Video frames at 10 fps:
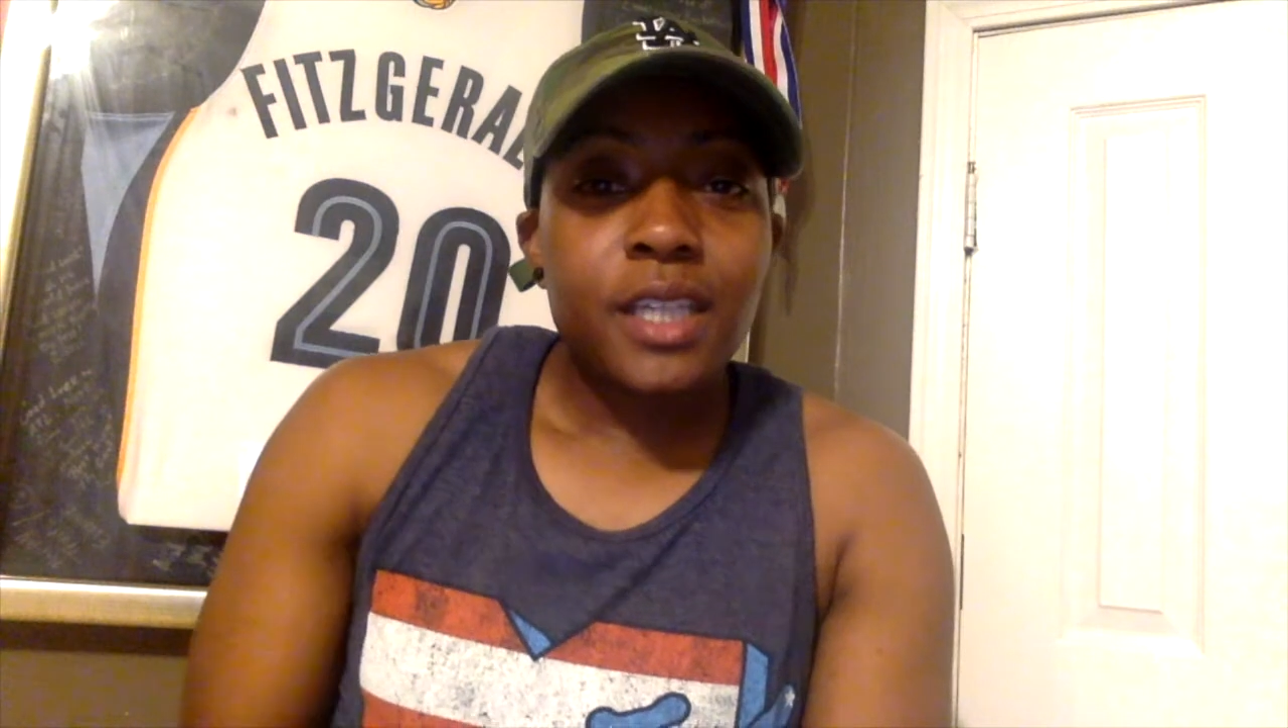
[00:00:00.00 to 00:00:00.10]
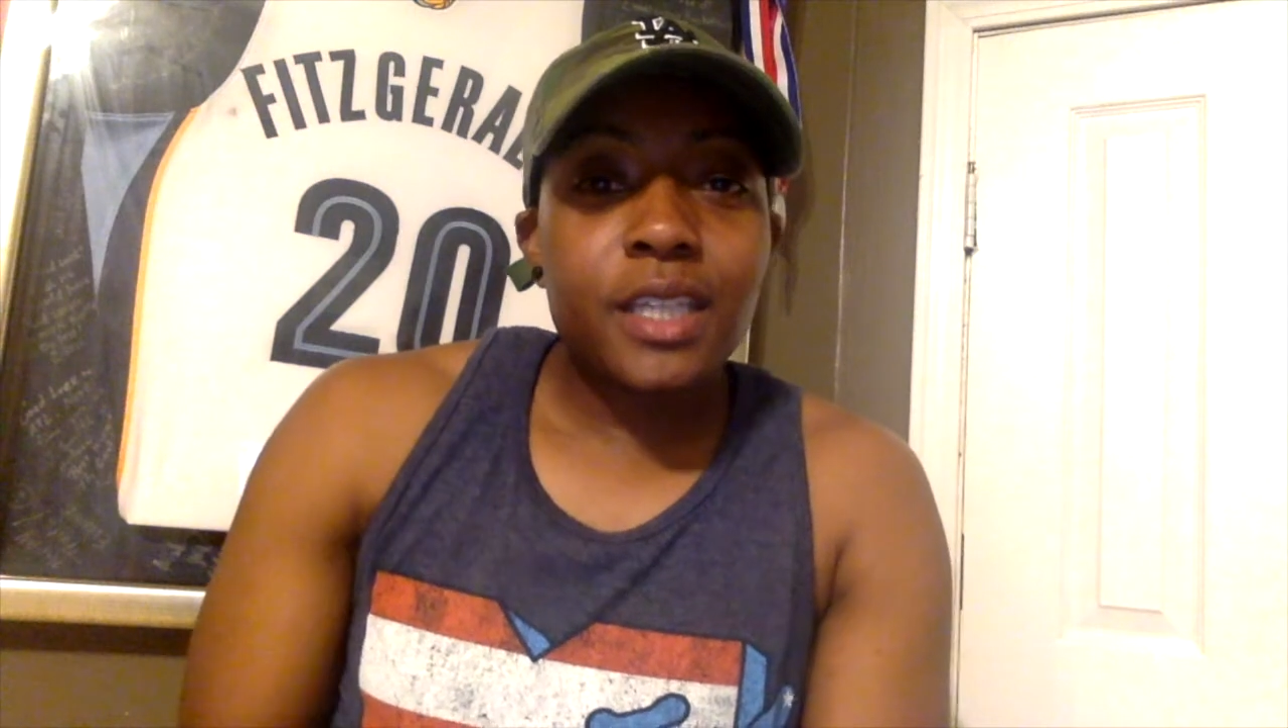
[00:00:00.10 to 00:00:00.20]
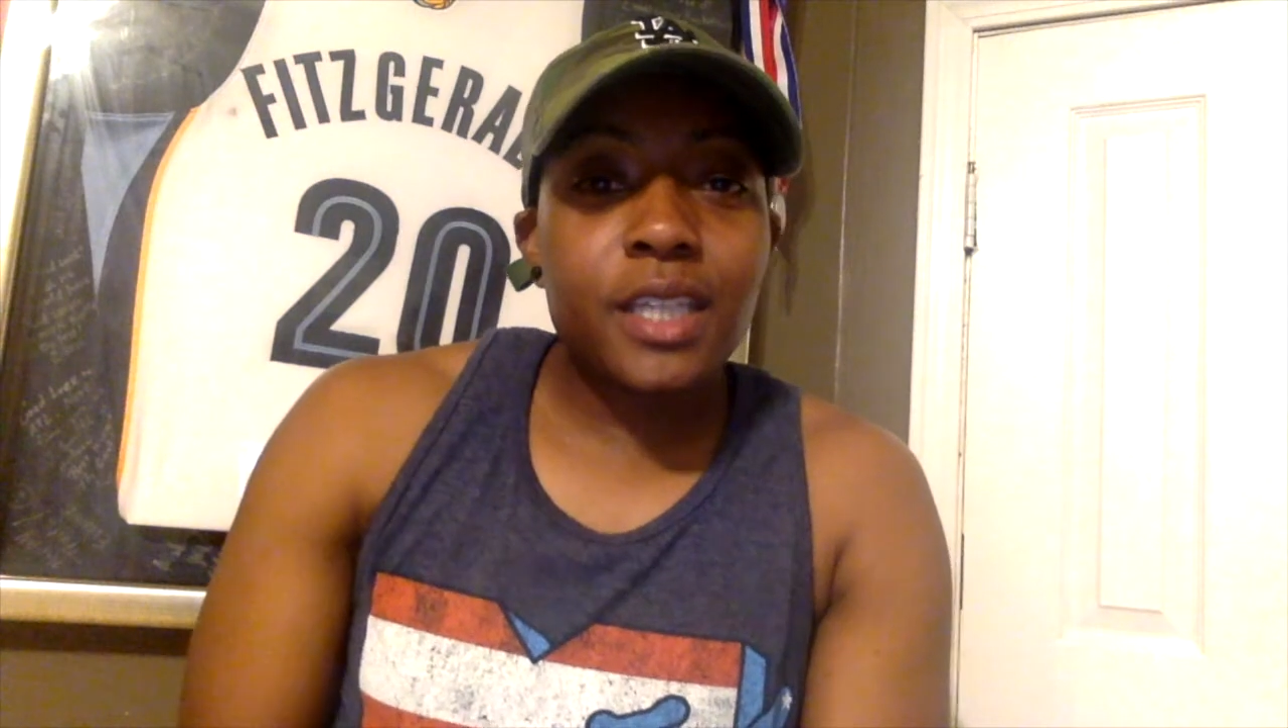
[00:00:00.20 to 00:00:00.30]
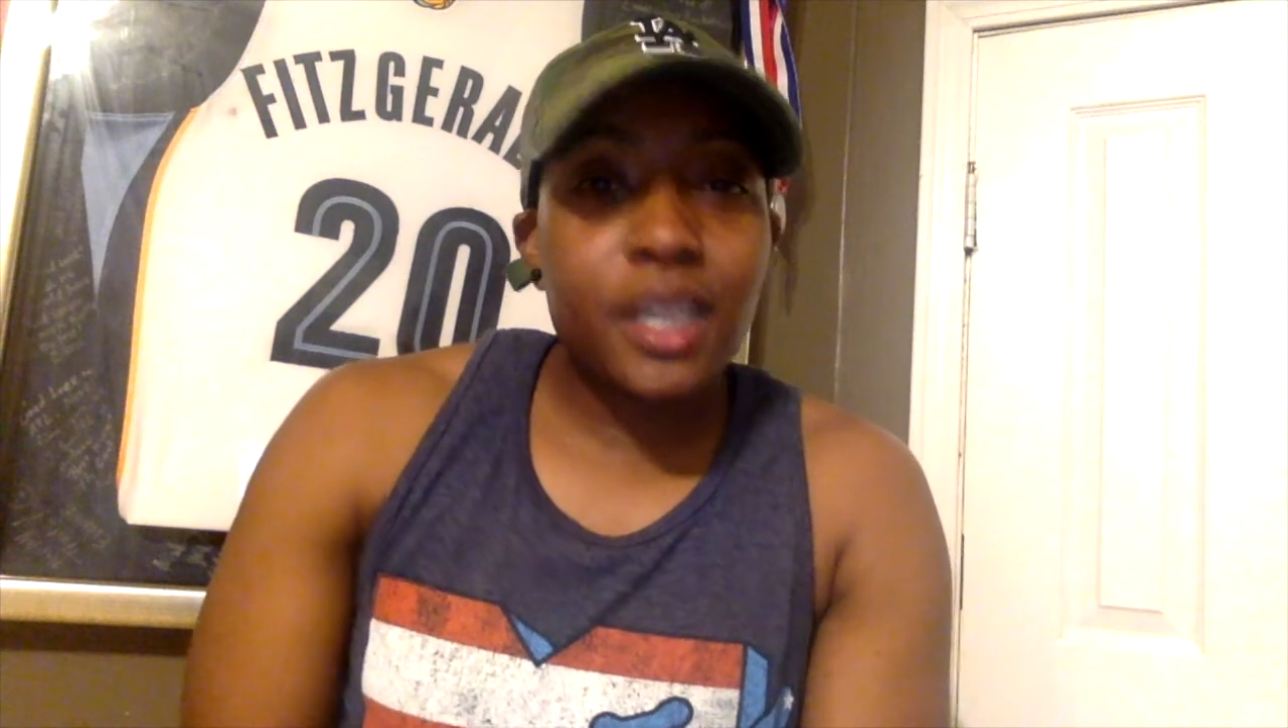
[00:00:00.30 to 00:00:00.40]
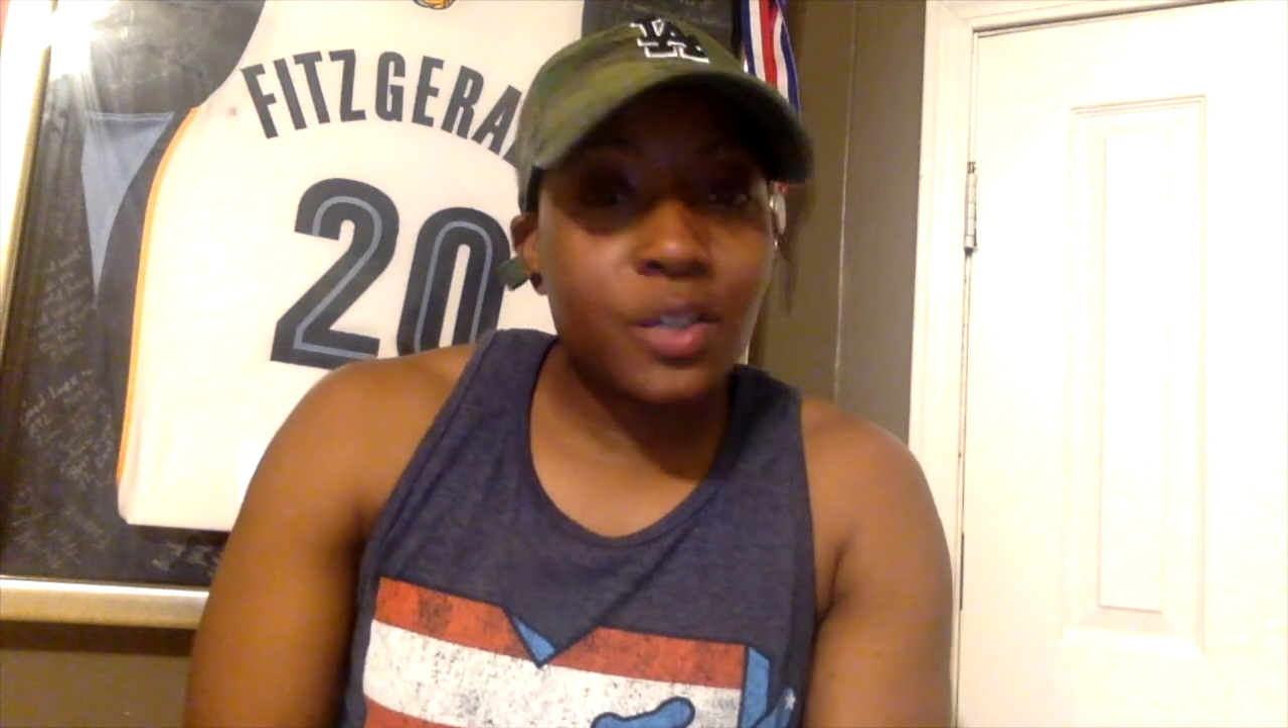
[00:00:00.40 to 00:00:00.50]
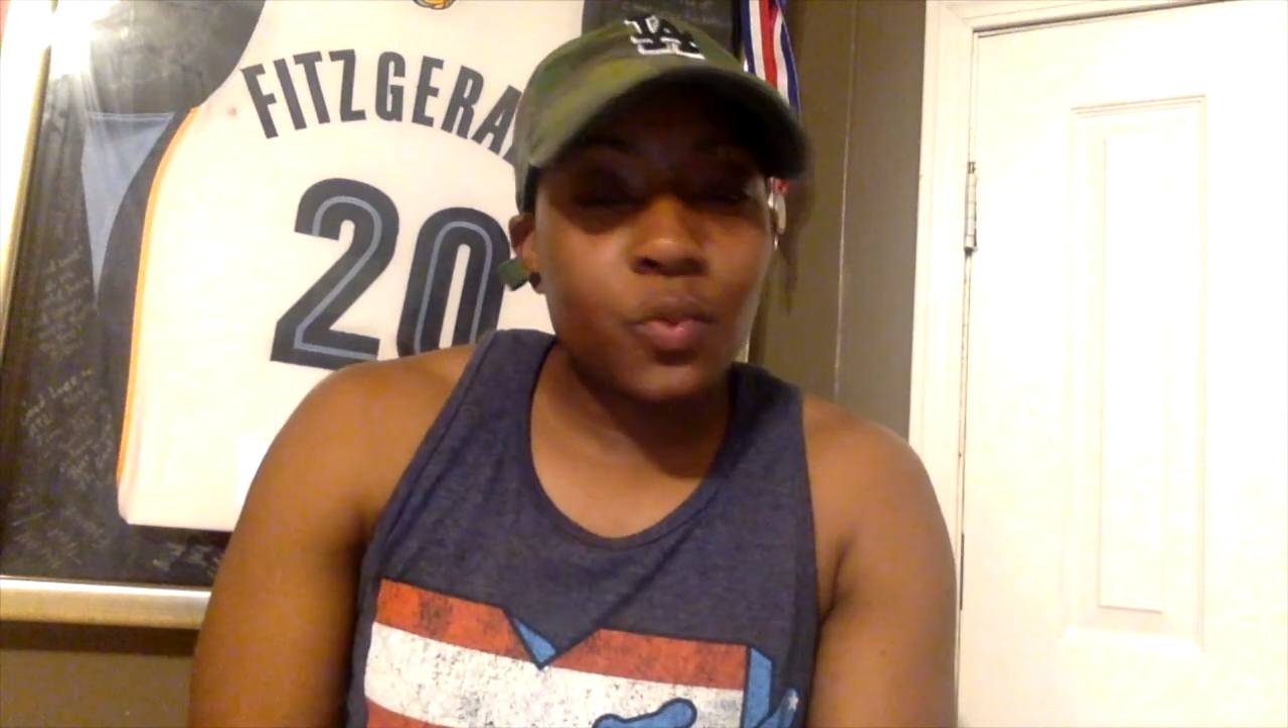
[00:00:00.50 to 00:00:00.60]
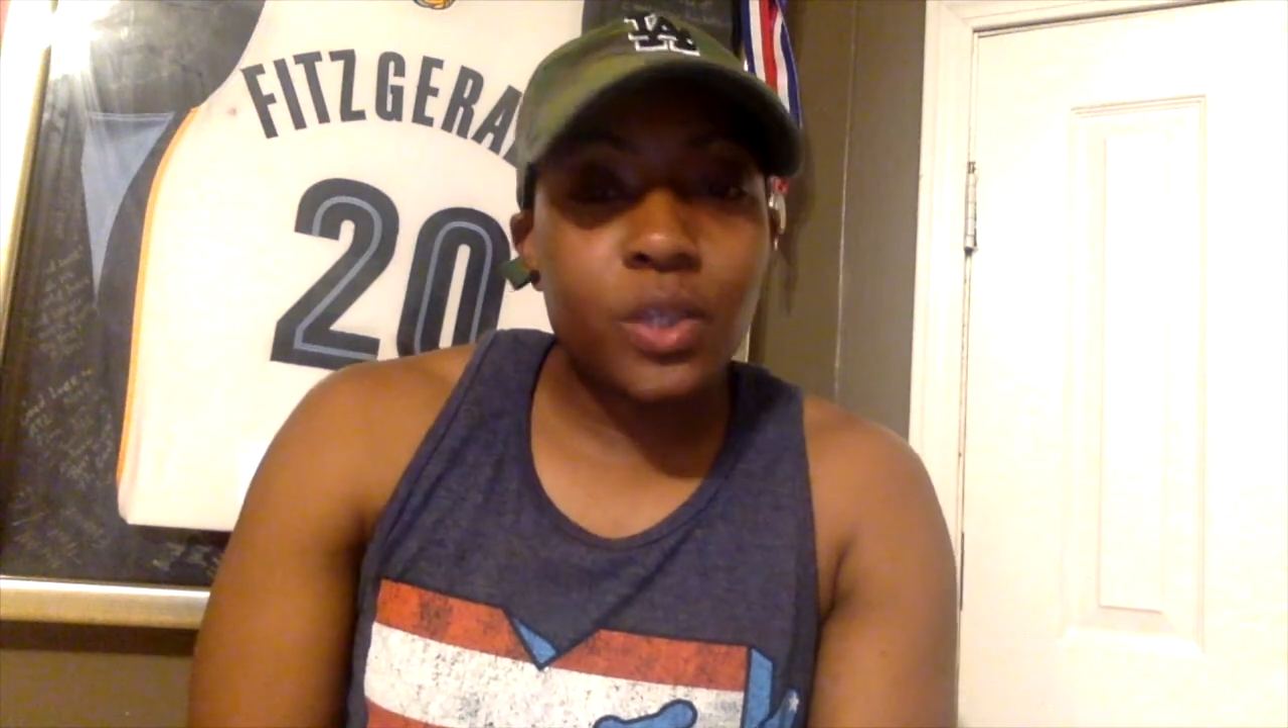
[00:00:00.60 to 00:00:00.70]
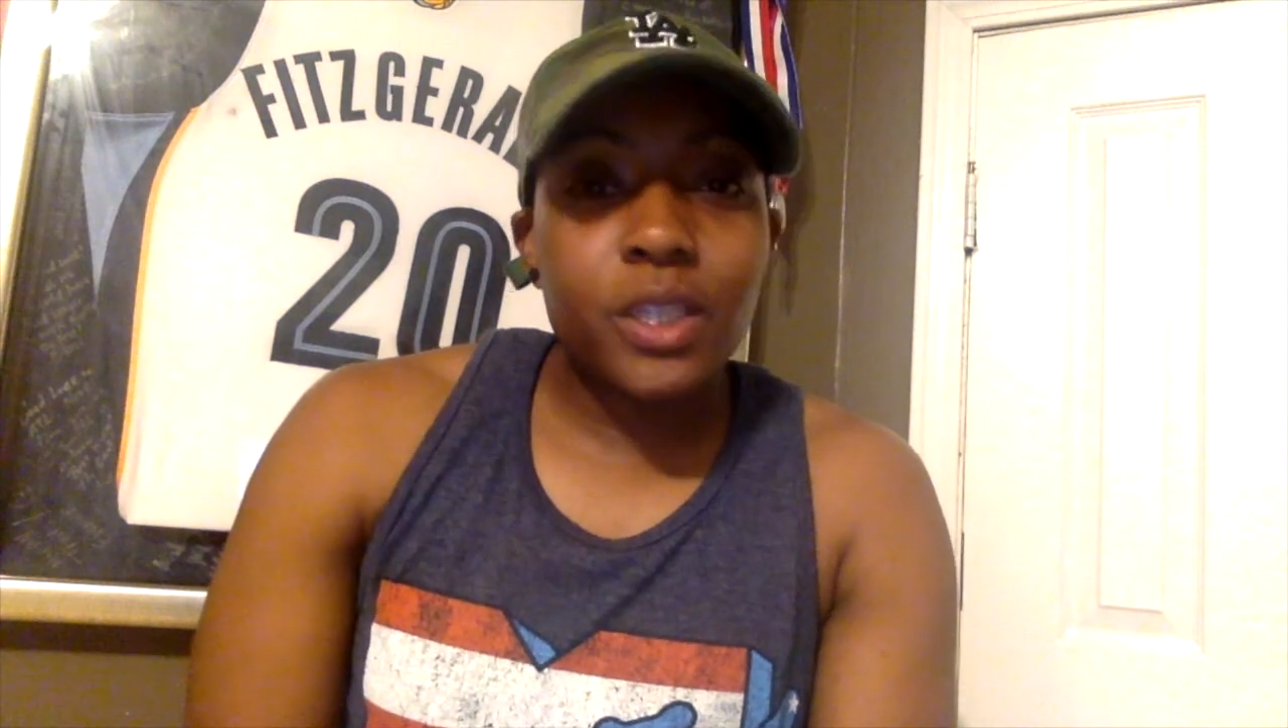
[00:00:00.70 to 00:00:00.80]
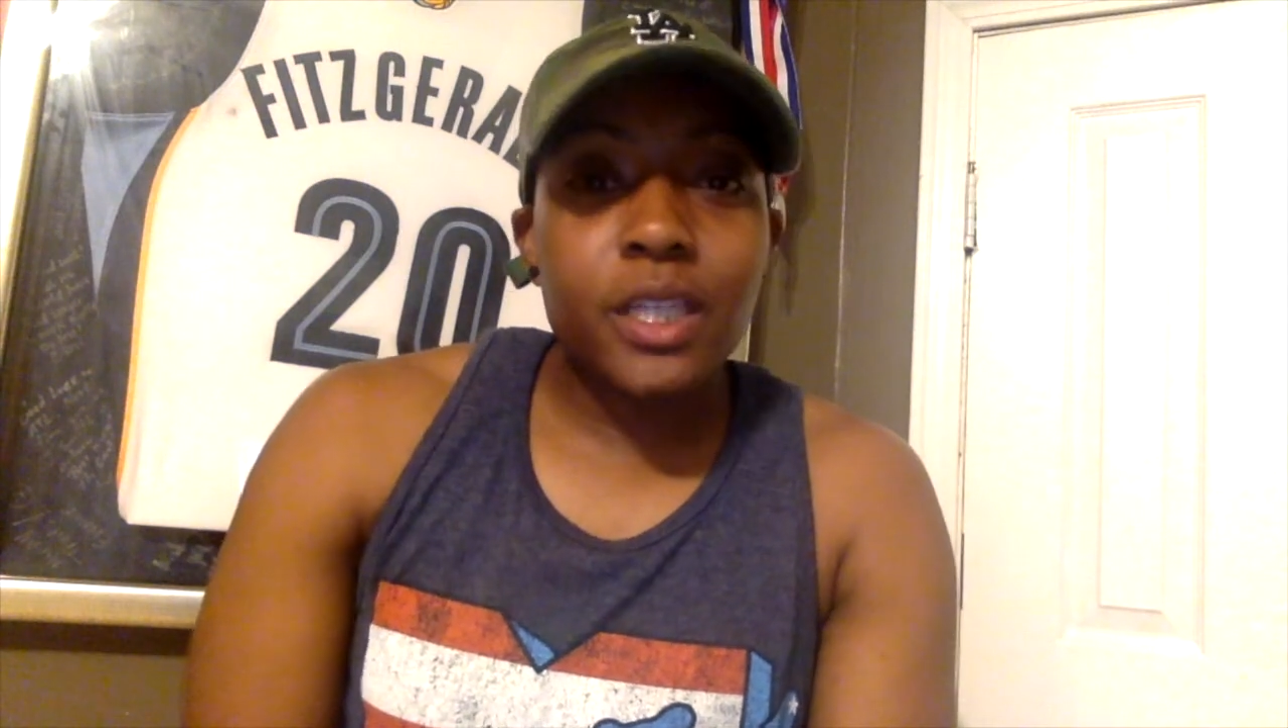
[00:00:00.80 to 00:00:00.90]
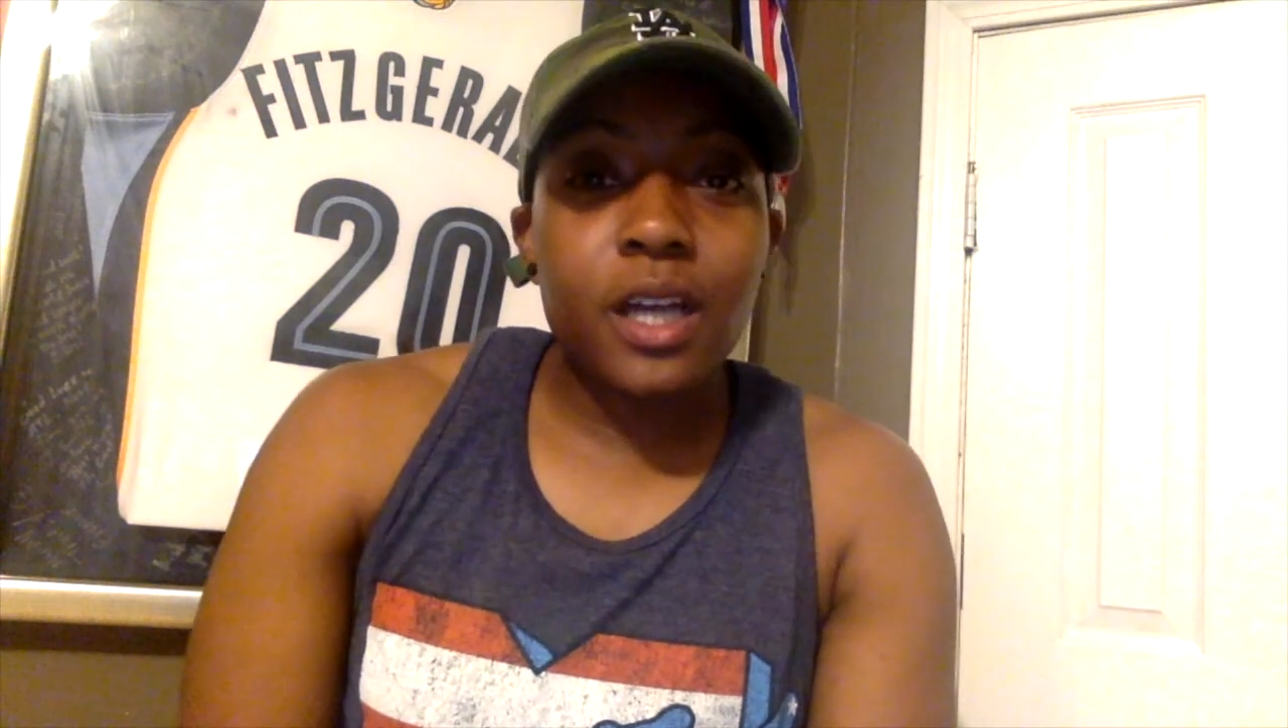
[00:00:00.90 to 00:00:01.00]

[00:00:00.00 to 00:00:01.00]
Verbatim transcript: getting really